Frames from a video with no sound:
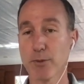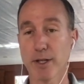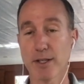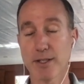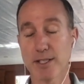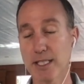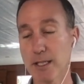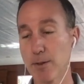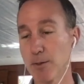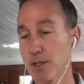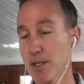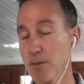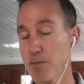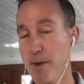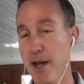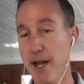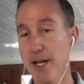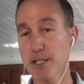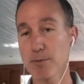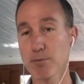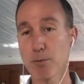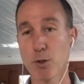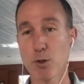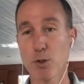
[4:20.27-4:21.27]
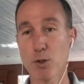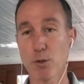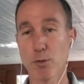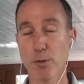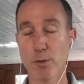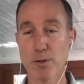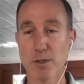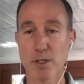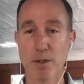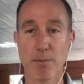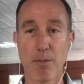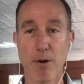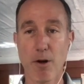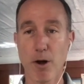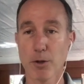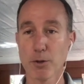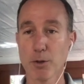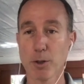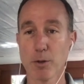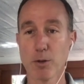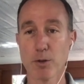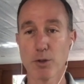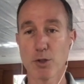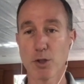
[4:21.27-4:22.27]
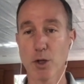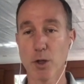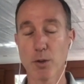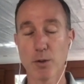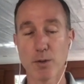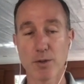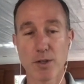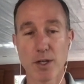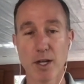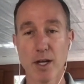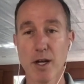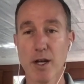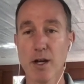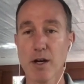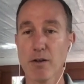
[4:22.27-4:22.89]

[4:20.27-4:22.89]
We can see it with the Mass Mutuals, the Paul Tudor Jones.